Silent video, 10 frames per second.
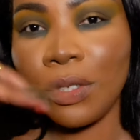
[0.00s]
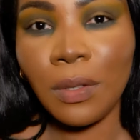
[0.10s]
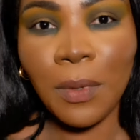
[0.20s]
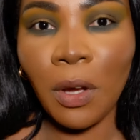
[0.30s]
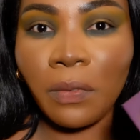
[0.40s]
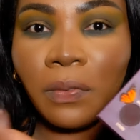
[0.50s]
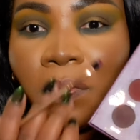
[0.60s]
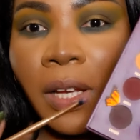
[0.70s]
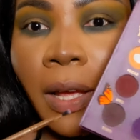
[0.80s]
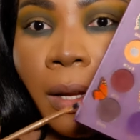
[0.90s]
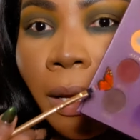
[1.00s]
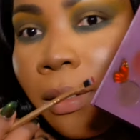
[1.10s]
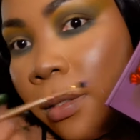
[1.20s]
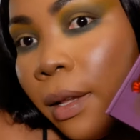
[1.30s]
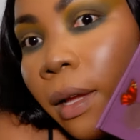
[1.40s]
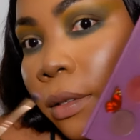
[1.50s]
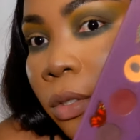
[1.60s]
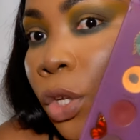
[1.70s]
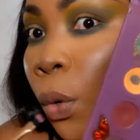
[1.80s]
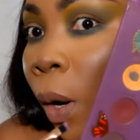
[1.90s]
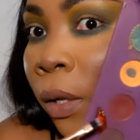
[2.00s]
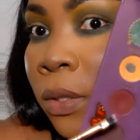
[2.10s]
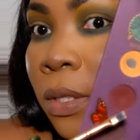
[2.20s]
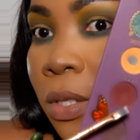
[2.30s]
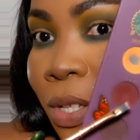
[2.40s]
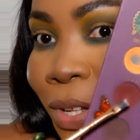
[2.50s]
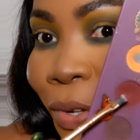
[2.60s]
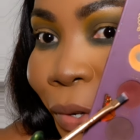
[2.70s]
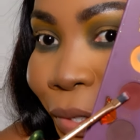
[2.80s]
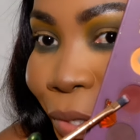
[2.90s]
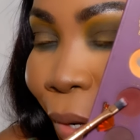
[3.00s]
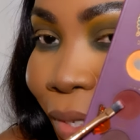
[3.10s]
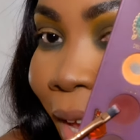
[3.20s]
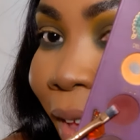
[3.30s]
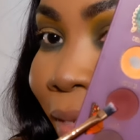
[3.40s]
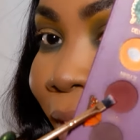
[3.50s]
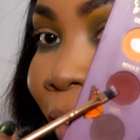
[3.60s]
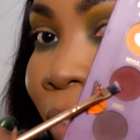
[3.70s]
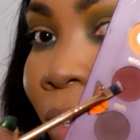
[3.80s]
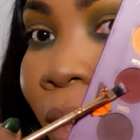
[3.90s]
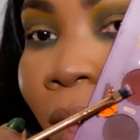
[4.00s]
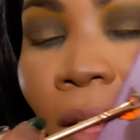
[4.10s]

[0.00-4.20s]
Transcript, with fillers: just a bit of flair, like a nuance to the look. So I'll take this